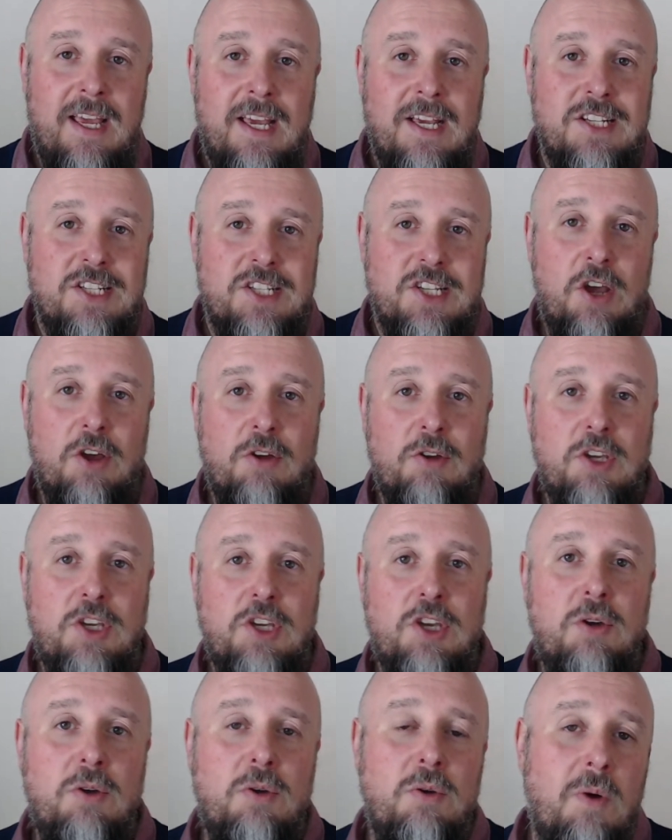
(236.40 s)
So
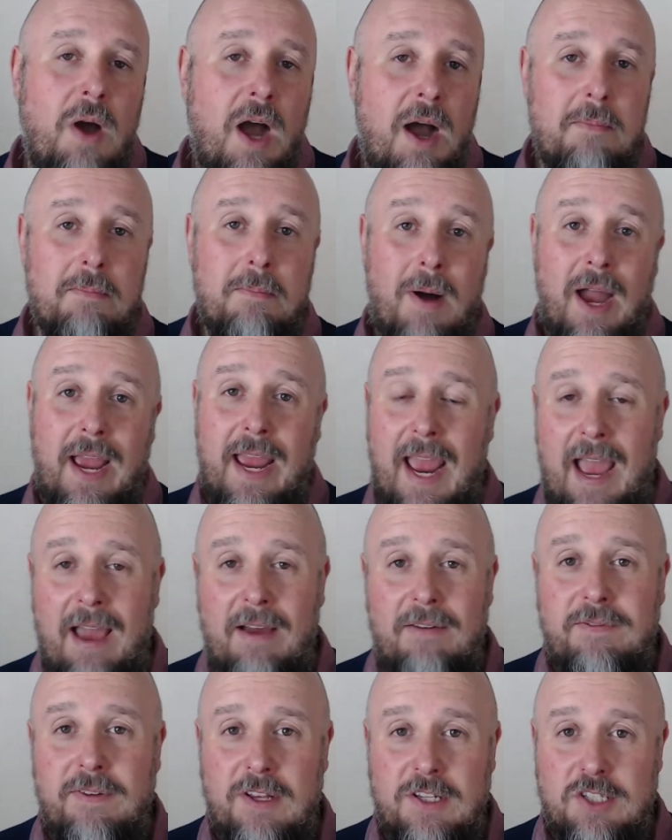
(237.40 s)
you might
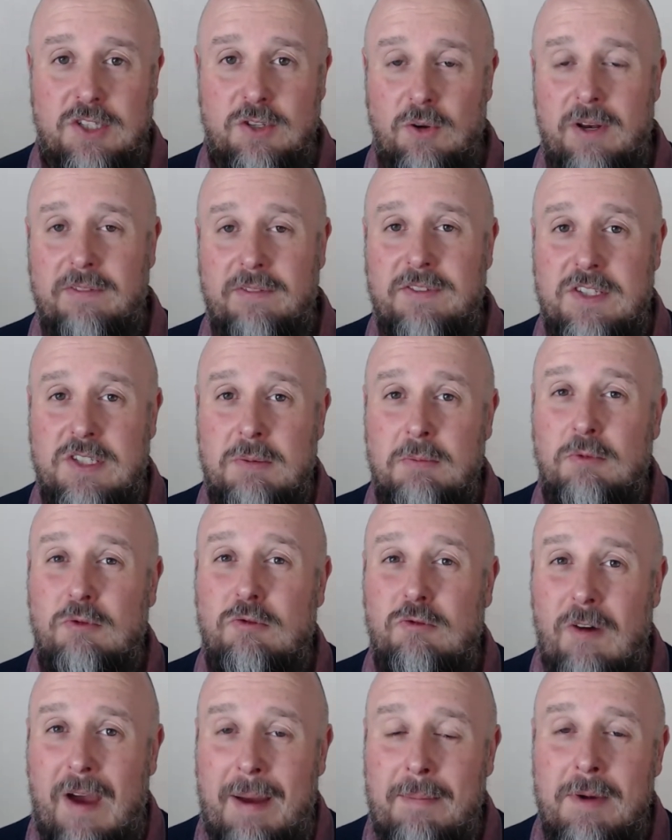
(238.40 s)
have sort of some
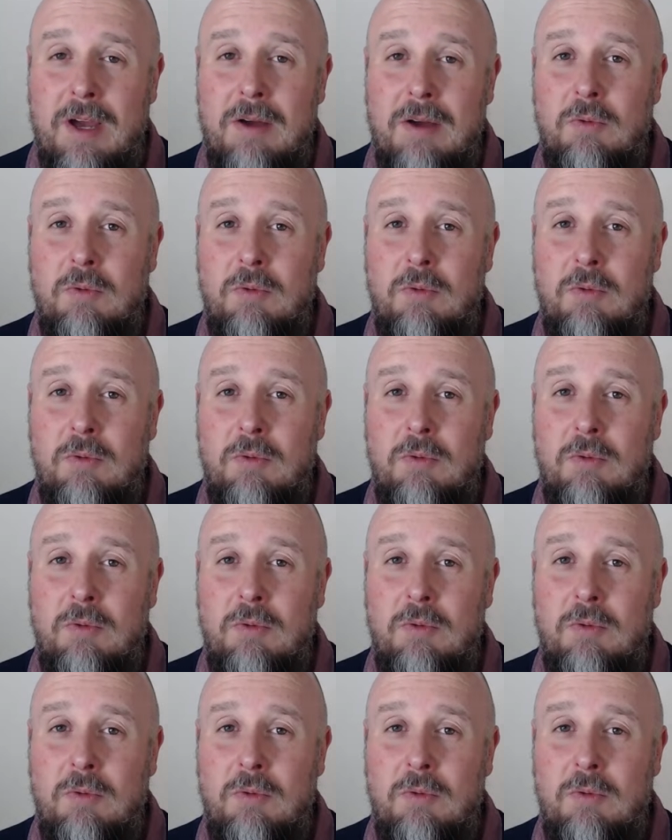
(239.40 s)
grammar,